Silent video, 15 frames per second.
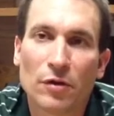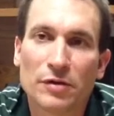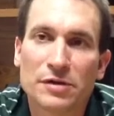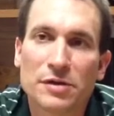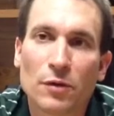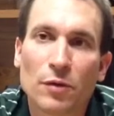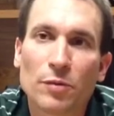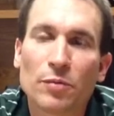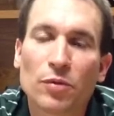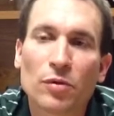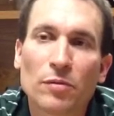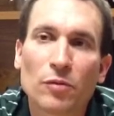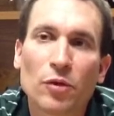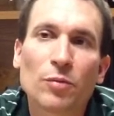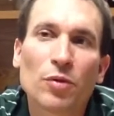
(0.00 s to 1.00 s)
And so
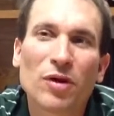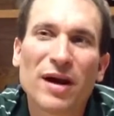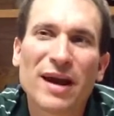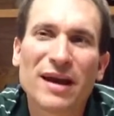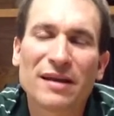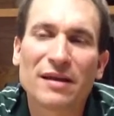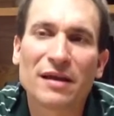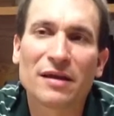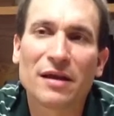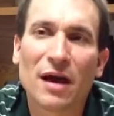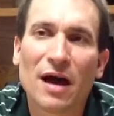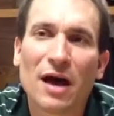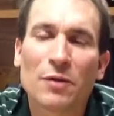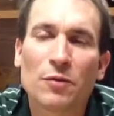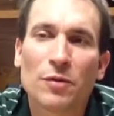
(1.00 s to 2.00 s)
we're praying that
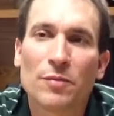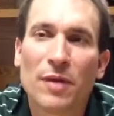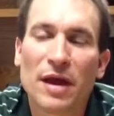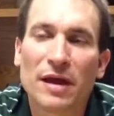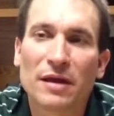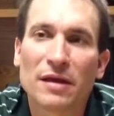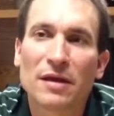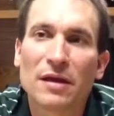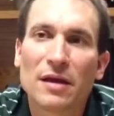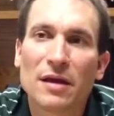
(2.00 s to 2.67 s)
God would make